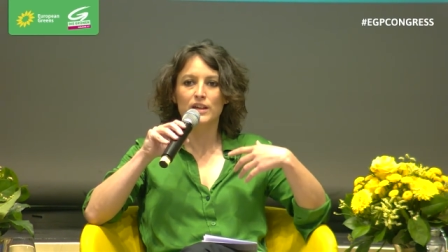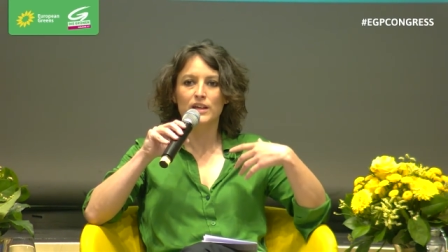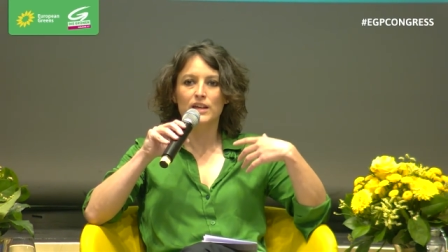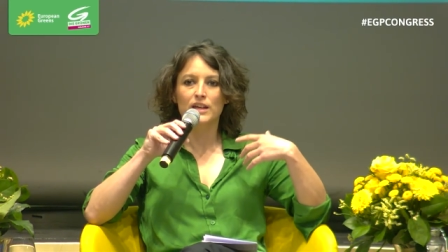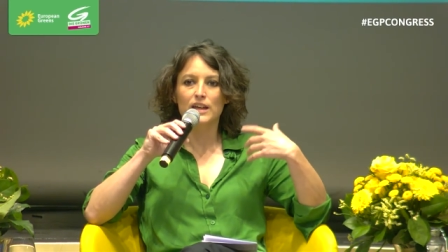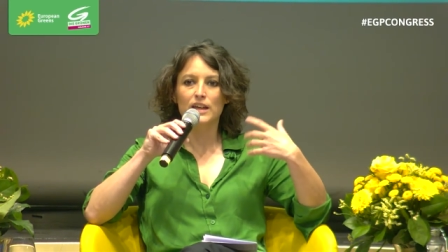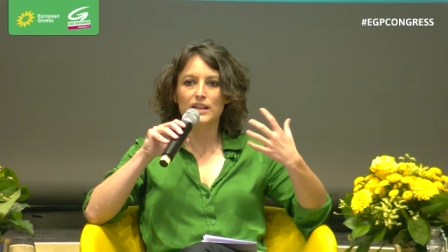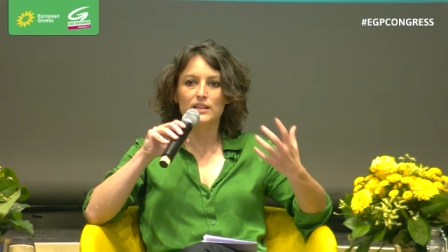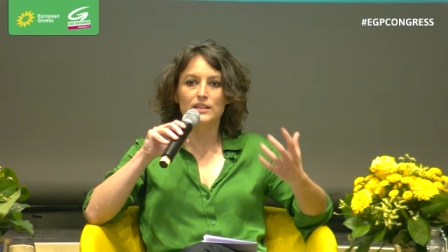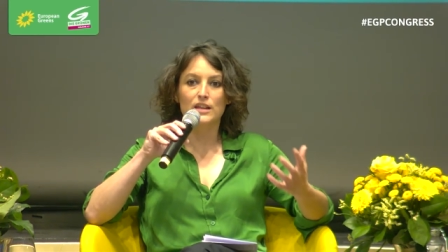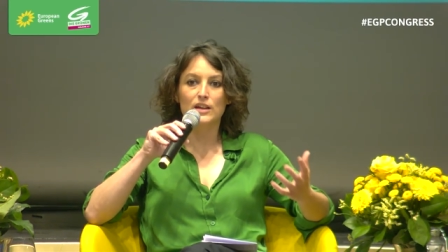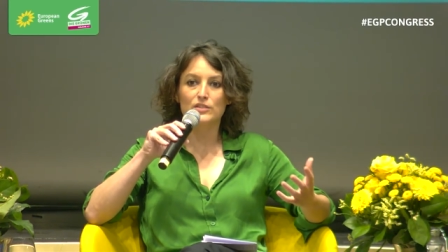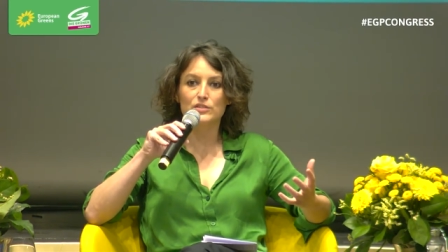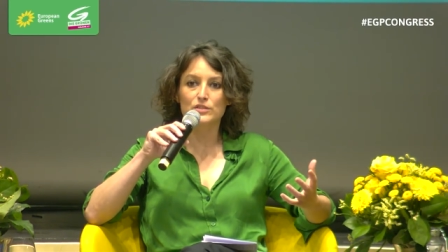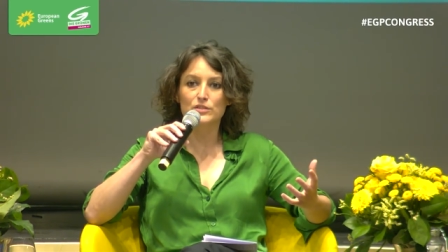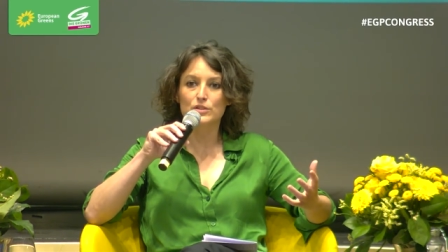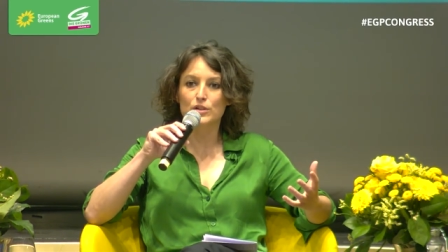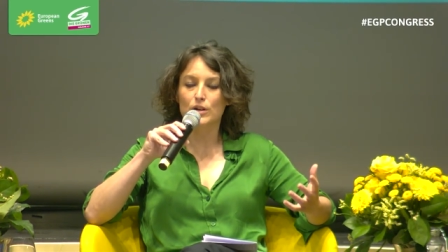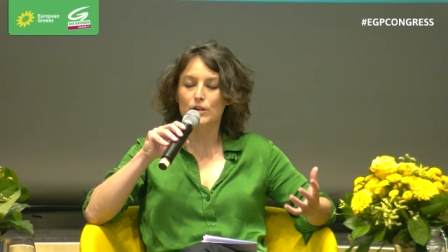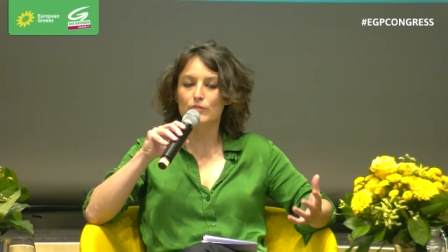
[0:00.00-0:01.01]
it
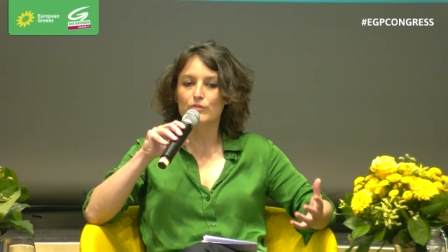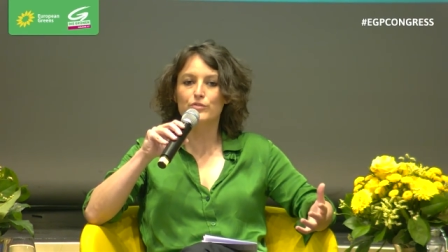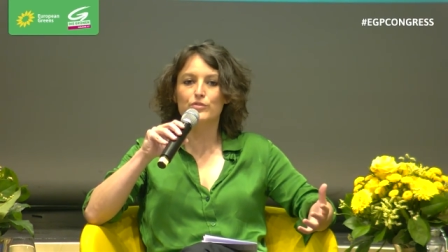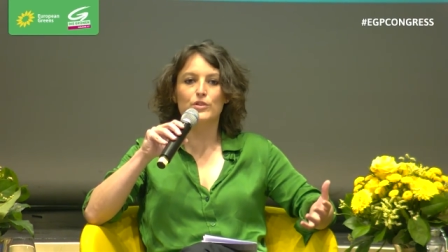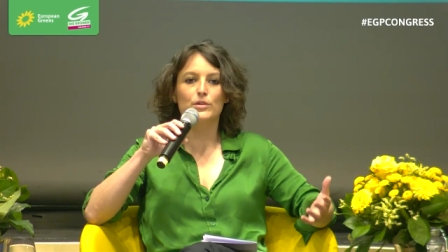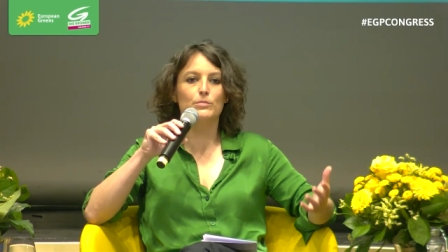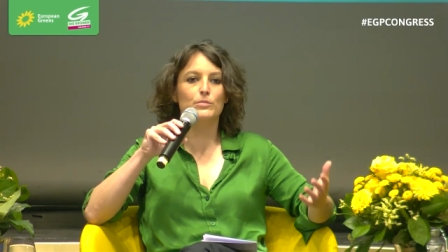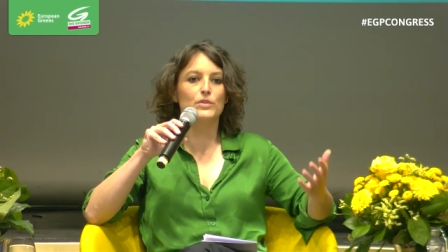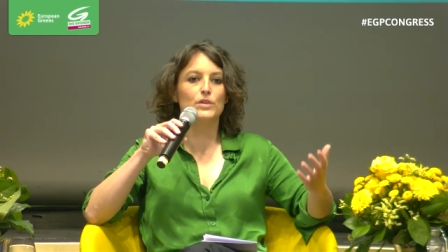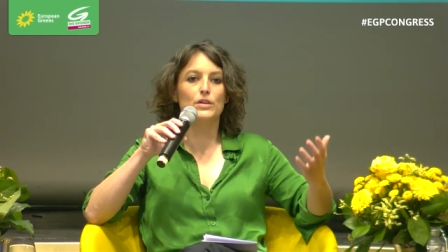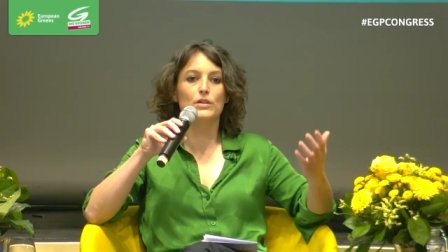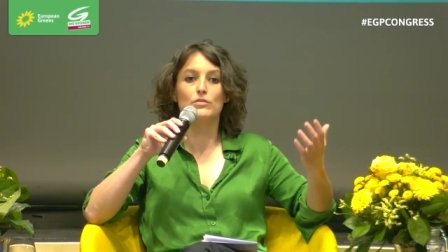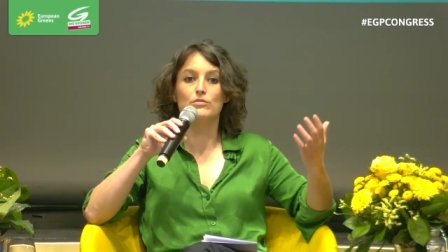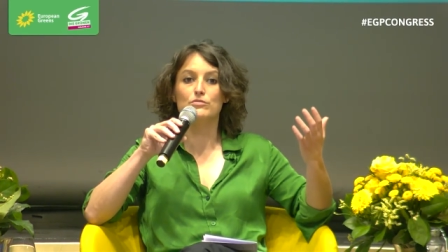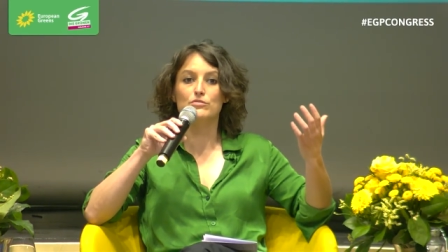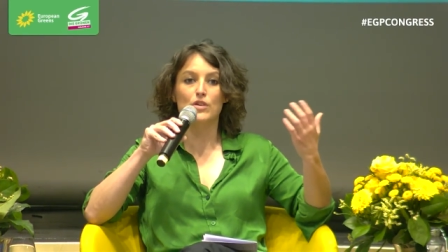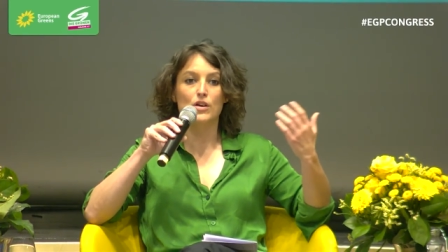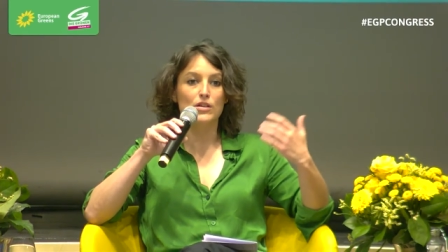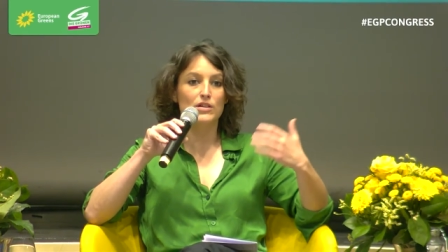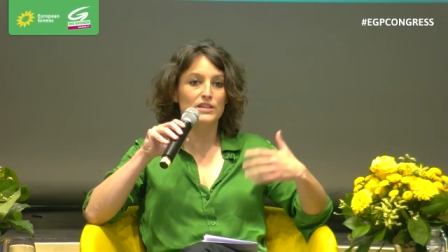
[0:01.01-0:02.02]
doesn't come from the wrong